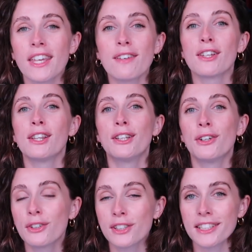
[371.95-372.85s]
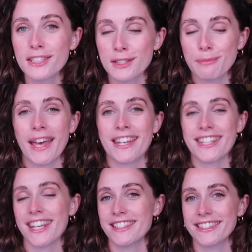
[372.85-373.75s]
even longer to
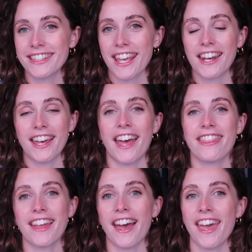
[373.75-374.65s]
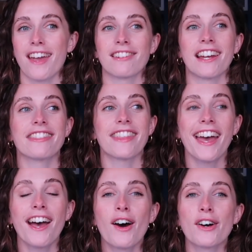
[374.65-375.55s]
spend in Siena and that area,
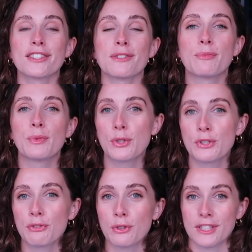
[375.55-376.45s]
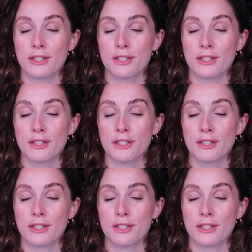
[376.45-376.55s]
there are some waterfalls.